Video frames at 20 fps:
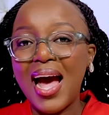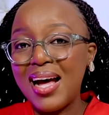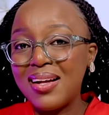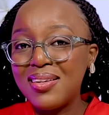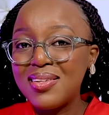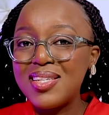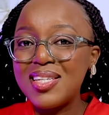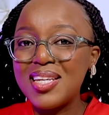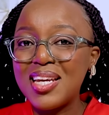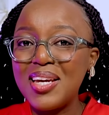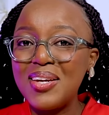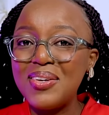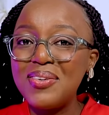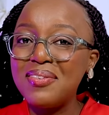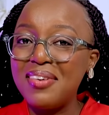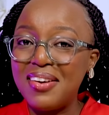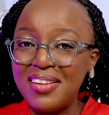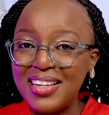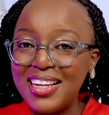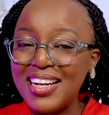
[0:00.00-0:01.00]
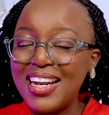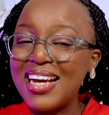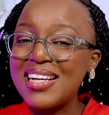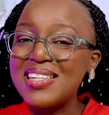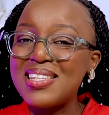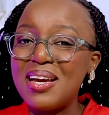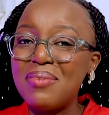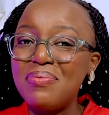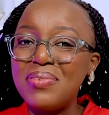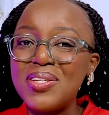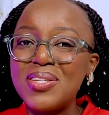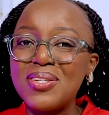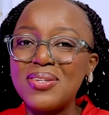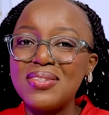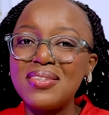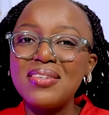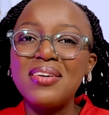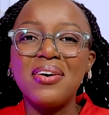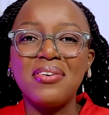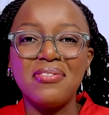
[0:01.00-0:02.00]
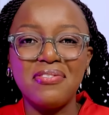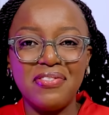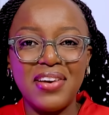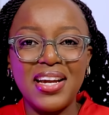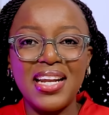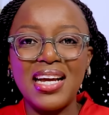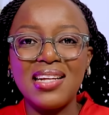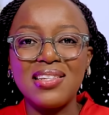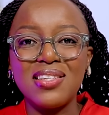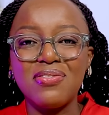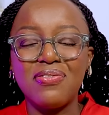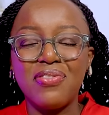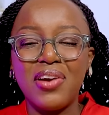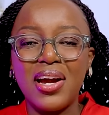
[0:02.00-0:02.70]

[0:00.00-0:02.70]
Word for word: I'll see you on the next episode of Finance